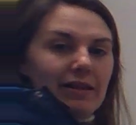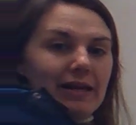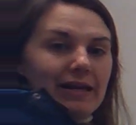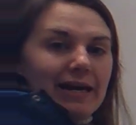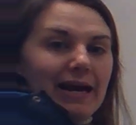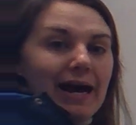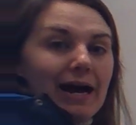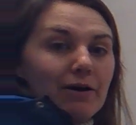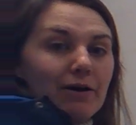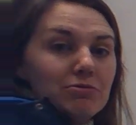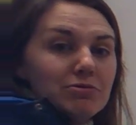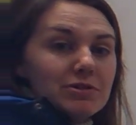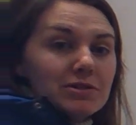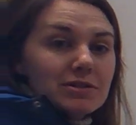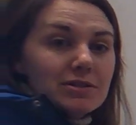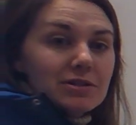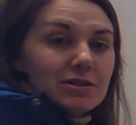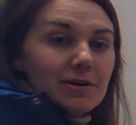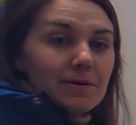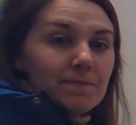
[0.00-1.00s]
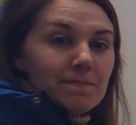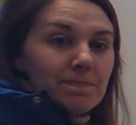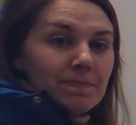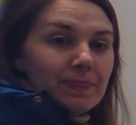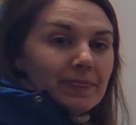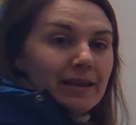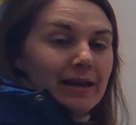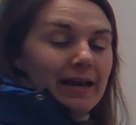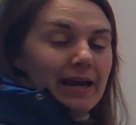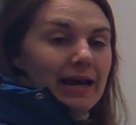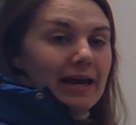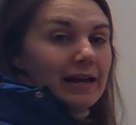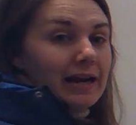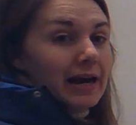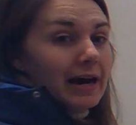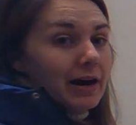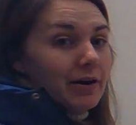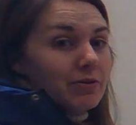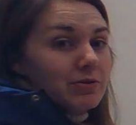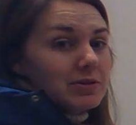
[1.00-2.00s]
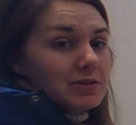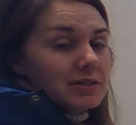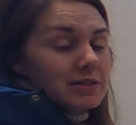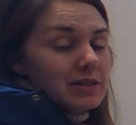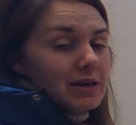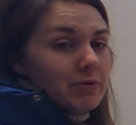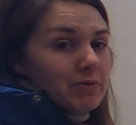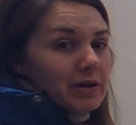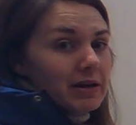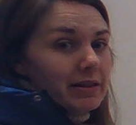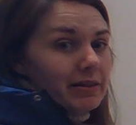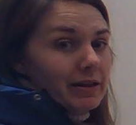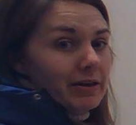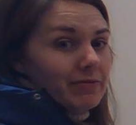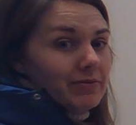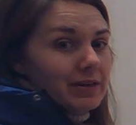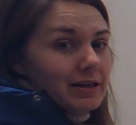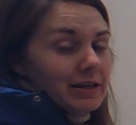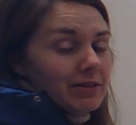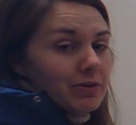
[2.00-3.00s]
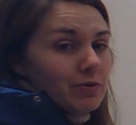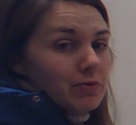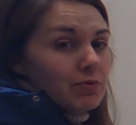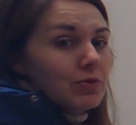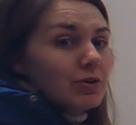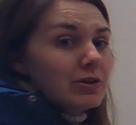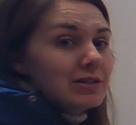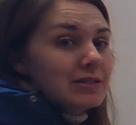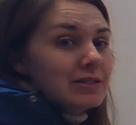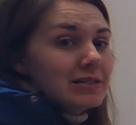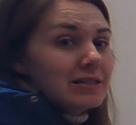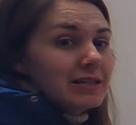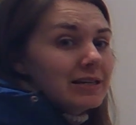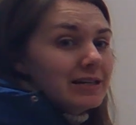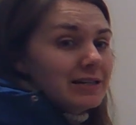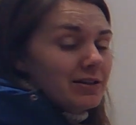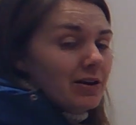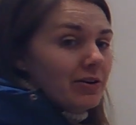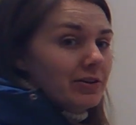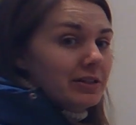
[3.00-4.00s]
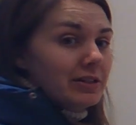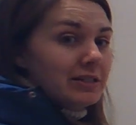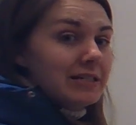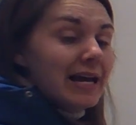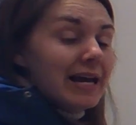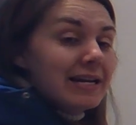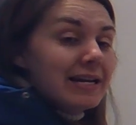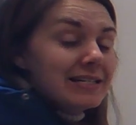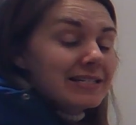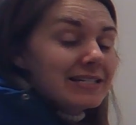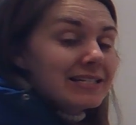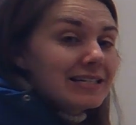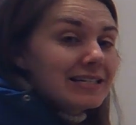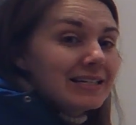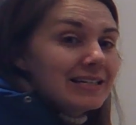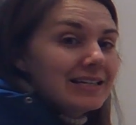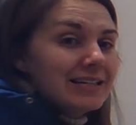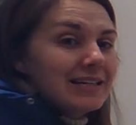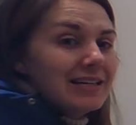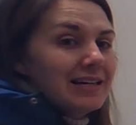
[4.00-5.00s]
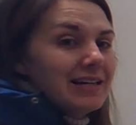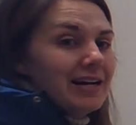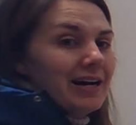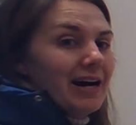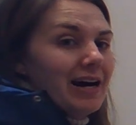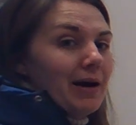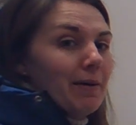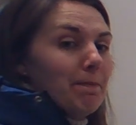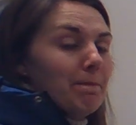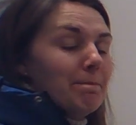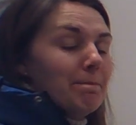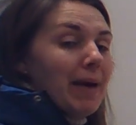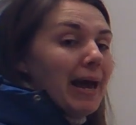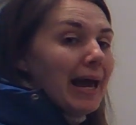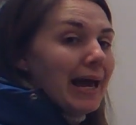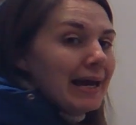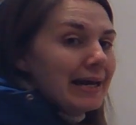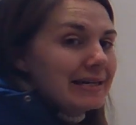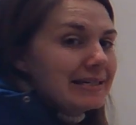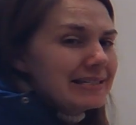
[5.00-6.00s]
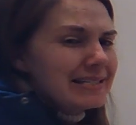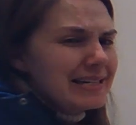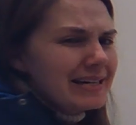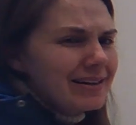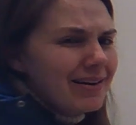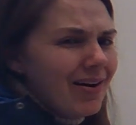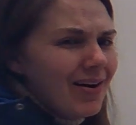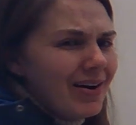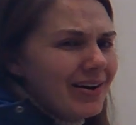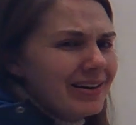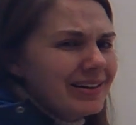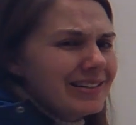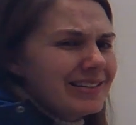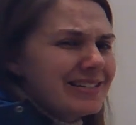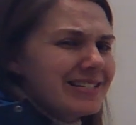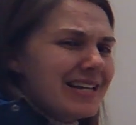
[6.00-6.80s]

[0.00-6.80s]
like a house. And a house that we live in the woods is called a tent. A pentagon,